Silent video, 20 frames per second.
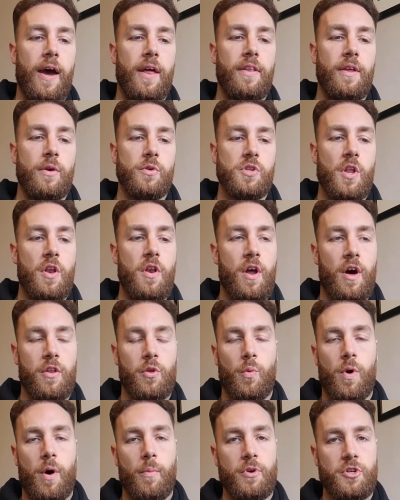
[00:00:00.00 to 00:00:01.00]
there's another
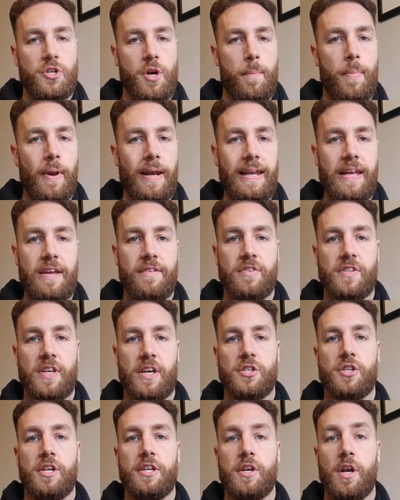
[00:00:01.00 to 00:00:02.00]
one which I believe is
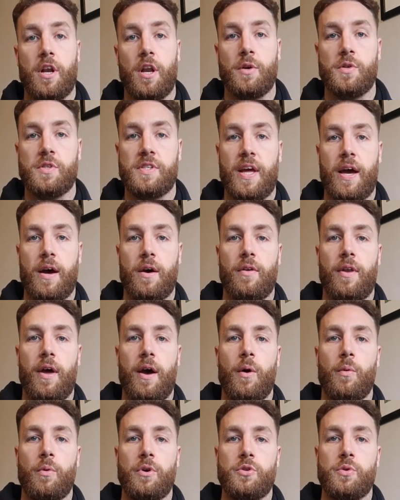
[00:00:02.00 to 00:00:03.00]
actually closed down
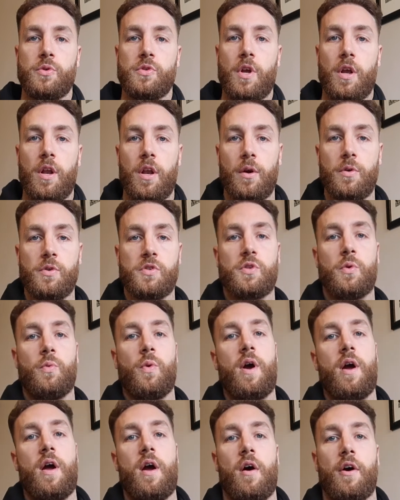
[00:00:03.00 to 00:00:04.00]
now, which was close to
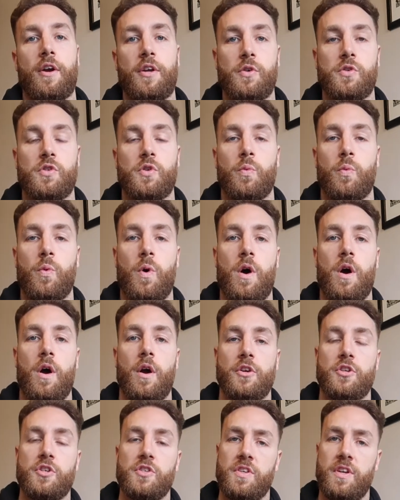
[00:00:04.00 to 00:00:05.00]
where I used to
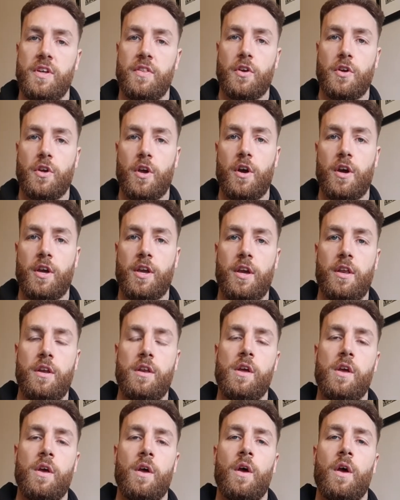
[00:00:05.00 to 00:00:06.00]
work, just near the
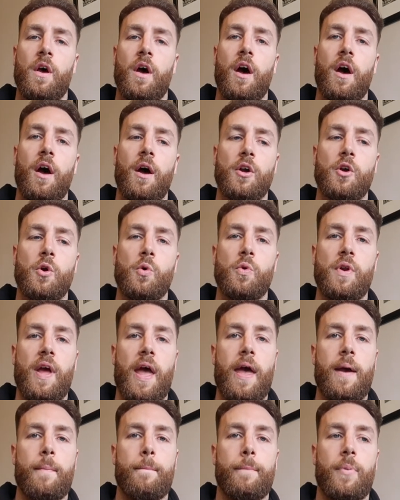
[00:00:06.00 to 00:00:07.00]
Gherkin, called
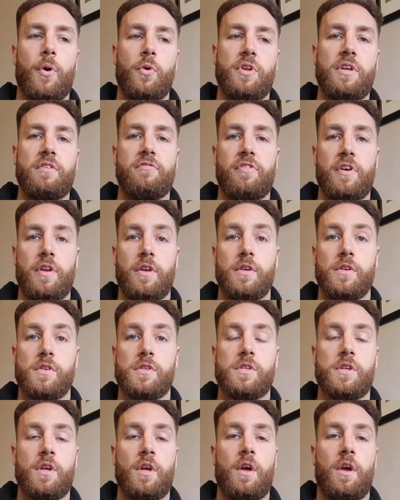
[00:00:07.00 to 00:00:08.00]
Embody
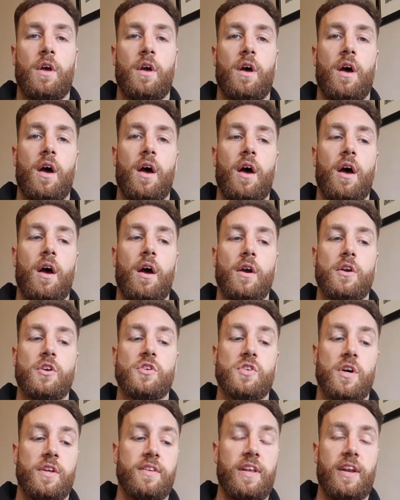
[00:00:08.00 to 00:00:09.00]
Fitness.
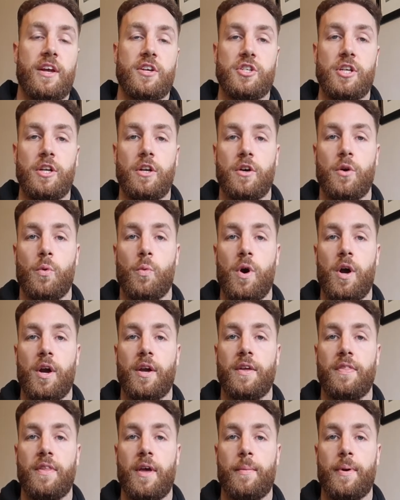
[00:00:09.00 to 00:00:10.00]
Because I did actually look at
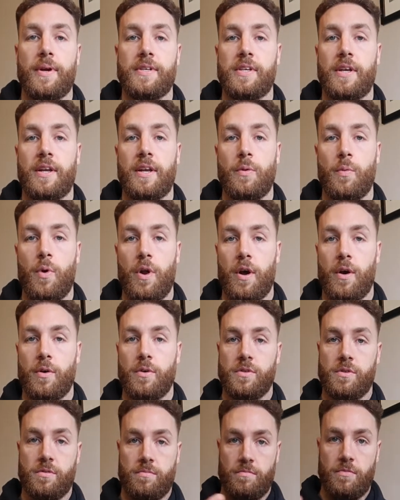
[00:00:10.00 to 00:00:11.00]
working there basically when I
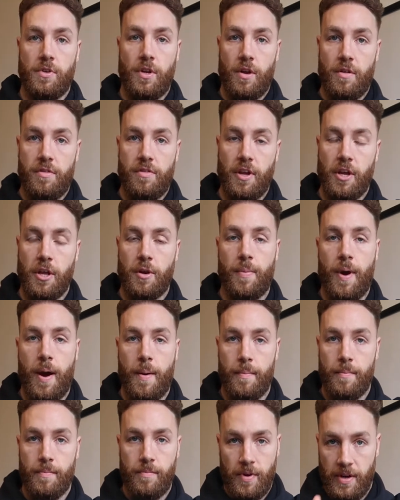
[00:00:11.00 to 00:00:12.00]
was, you know, thinking
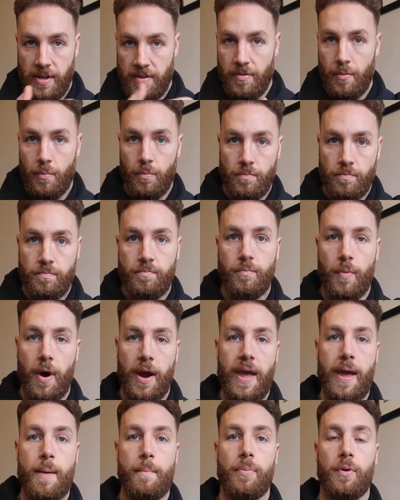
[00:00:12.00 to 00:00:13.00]
about leaving my
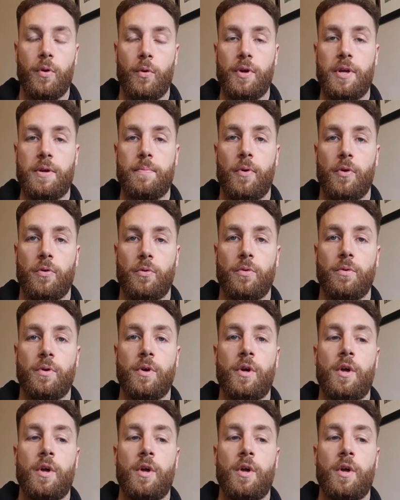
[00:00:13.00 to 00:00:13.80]
employee model.